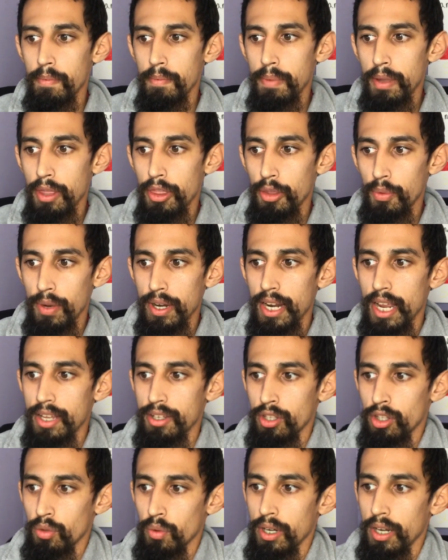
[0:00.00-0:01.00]
be 3
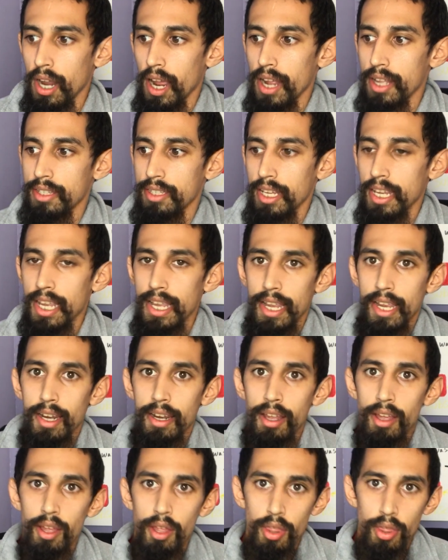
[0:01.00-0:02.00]
days and 3 nights
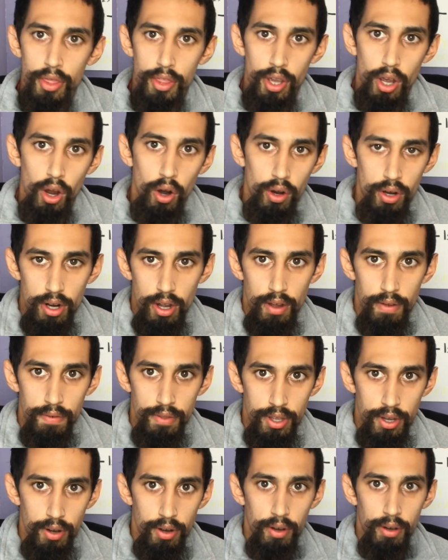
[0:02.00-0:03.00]
in the heart of
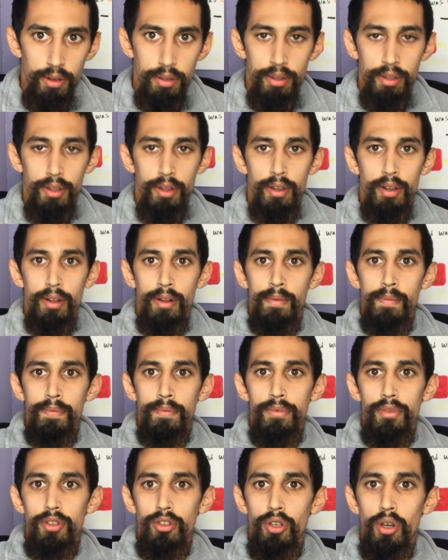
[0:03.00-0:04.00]
the earth.
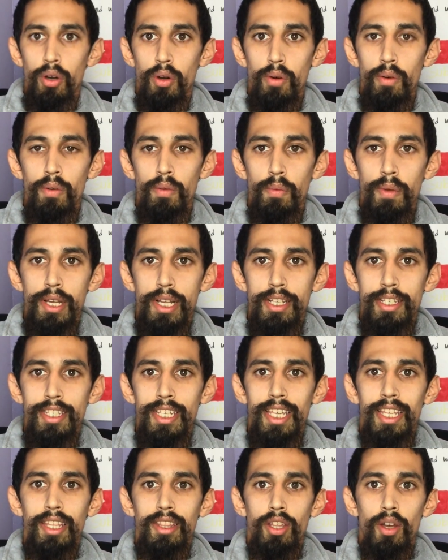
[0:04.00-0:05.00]
So we can
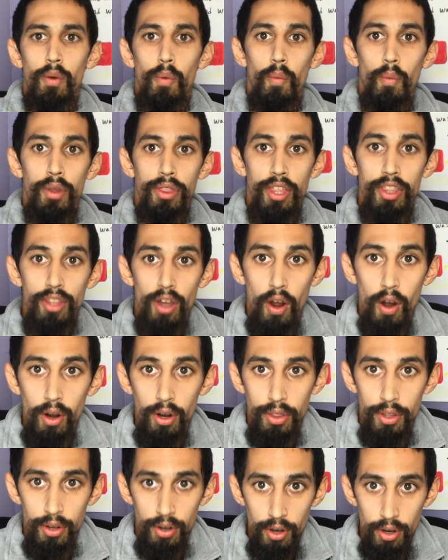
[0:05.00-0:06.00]
see that within the
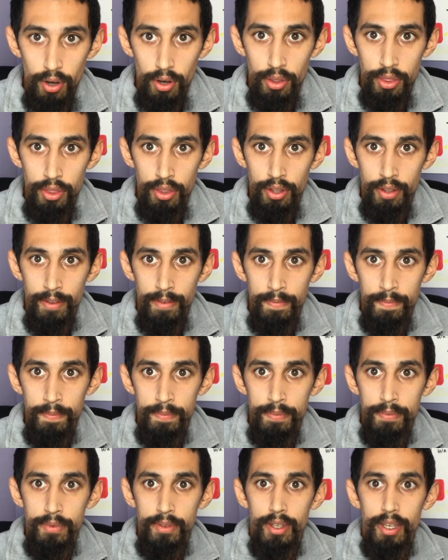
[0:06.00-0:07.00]
heart of the earth
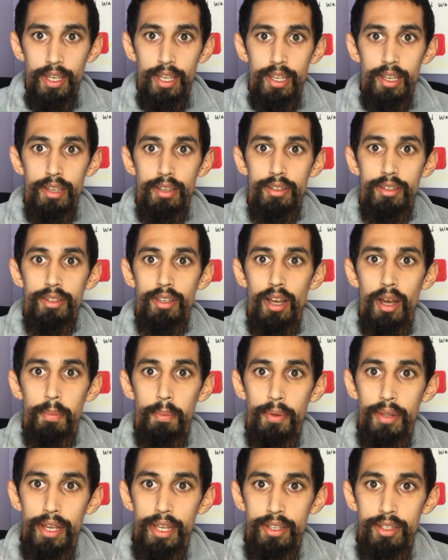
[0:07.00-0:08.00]
is a
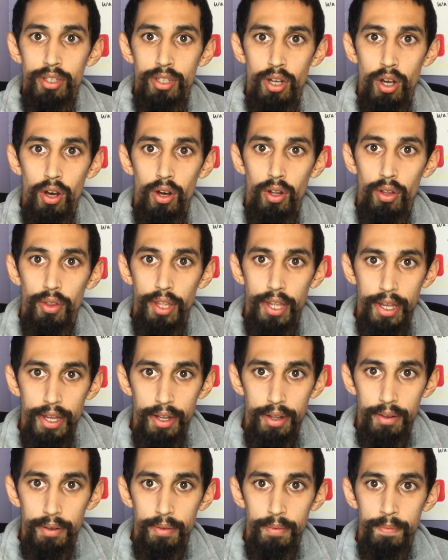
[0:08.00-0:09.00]
place called
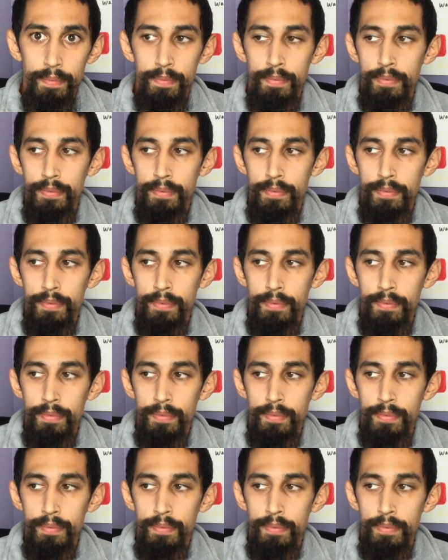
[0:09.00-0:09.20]
hell.